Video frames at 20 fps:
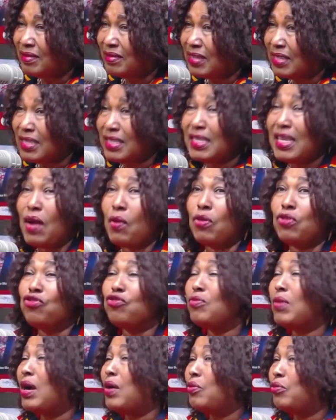Say our
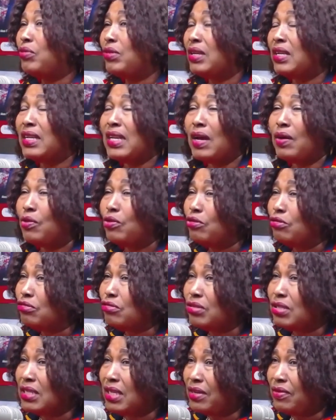juma we na we
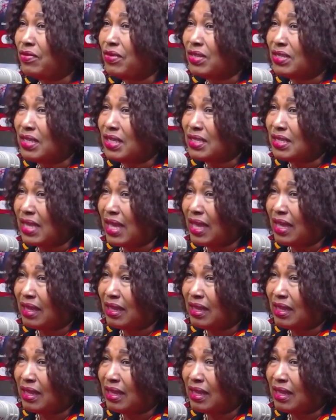use generators.